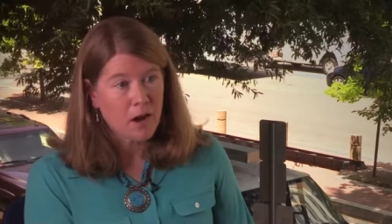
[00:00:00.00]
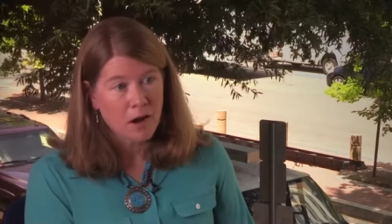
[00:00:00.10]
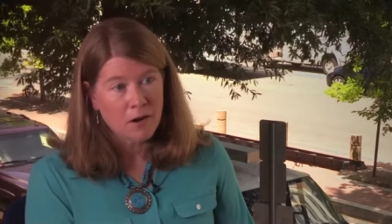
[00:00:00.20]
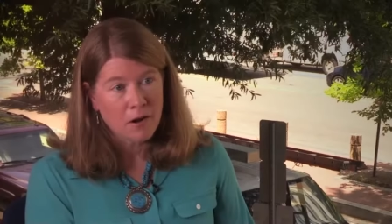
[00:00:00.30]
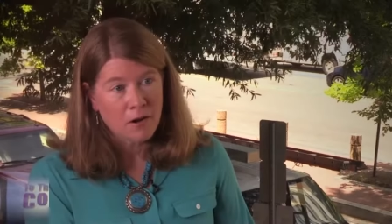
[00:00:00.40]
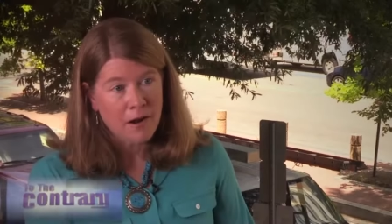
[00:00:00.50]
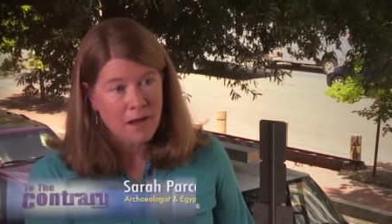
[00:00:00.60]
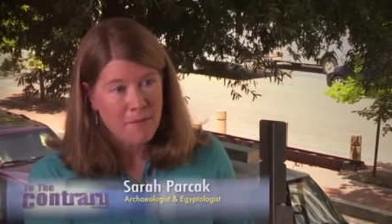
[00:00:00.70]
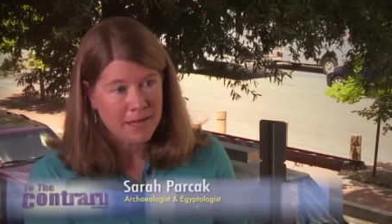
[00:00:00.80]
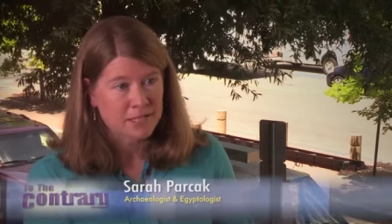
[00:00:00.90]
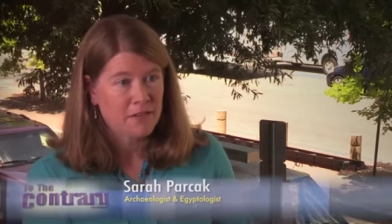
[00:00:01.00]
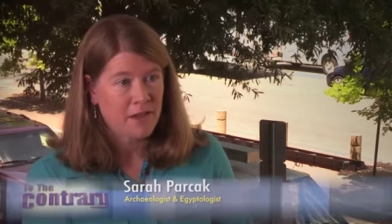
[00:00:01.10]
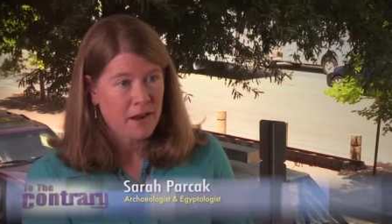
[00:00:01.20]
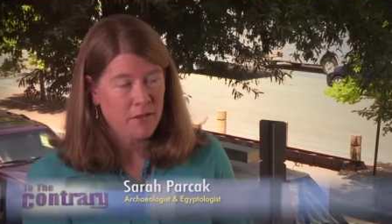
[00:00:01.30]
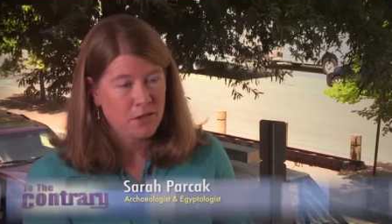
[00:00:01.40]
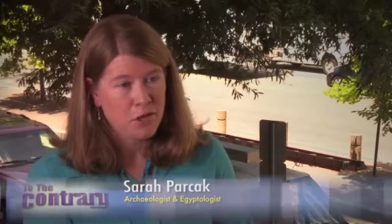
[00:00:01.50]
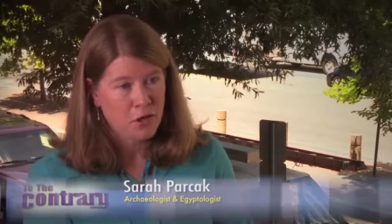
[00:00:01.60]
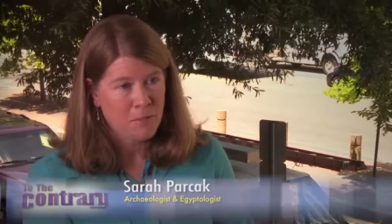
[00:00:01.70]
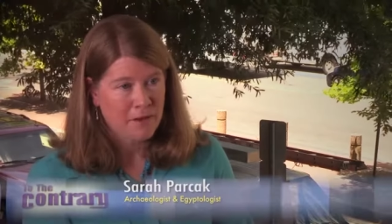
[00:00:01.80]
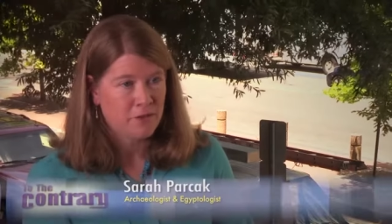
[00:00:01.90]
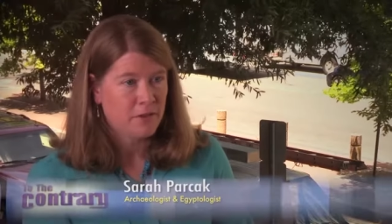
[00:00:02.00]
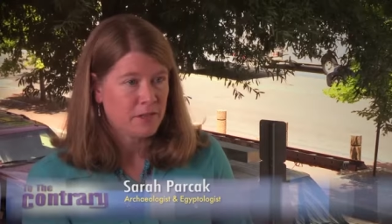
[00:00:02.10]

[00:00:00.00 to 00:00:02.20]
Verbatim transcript: Carter um, excavated the tomb after the